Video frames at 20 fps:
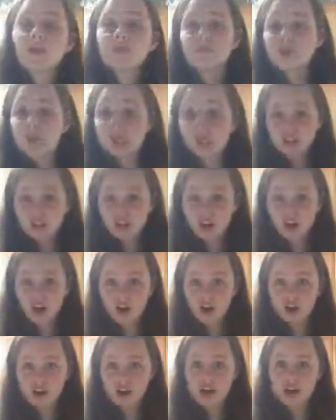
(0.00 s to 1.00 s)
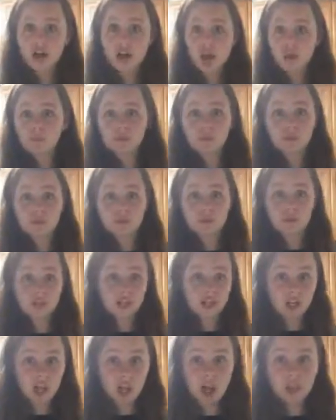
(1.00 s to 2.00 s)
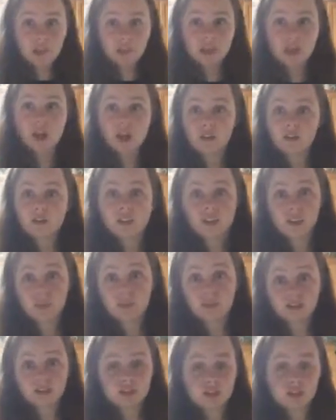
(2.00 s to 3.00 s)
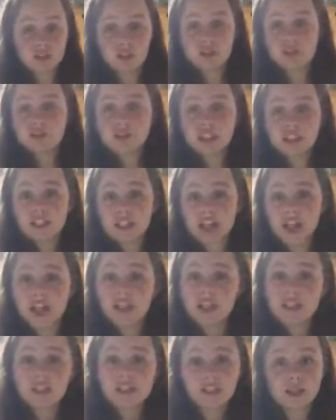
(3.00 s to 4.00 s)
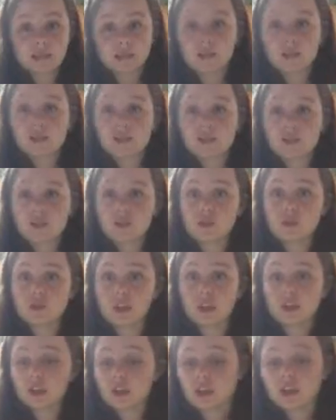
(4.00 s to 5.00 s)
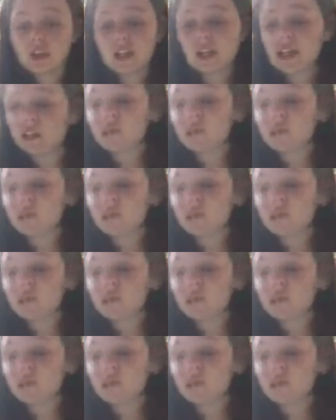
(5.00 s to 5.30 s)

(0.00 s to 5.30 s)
Making an RNA complementary copy of the template strand of DNA is similar to me looking